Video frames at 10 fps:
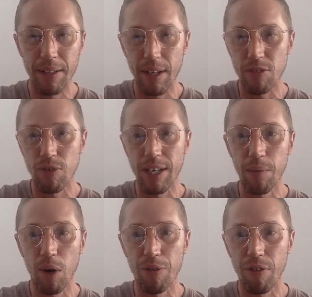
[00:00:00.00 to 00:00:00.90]
does really
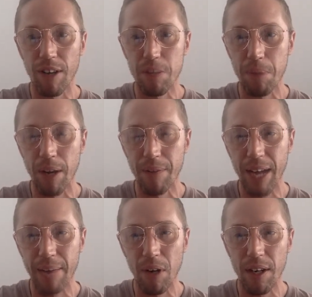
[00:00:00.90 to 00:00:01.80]
well for us. But
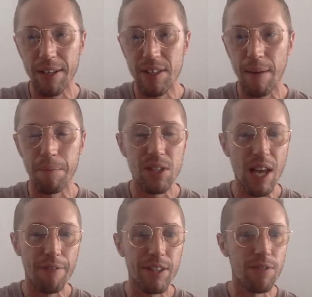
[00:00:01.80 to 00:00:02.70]
yeah, and like I said,
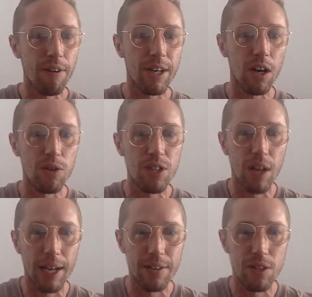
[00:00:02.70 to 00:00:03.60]
Mustafi is very close to
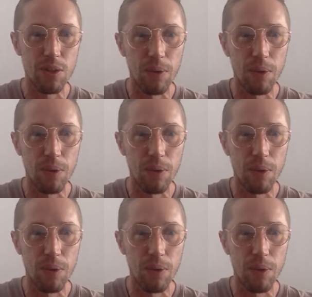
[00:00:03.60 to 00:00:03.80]
going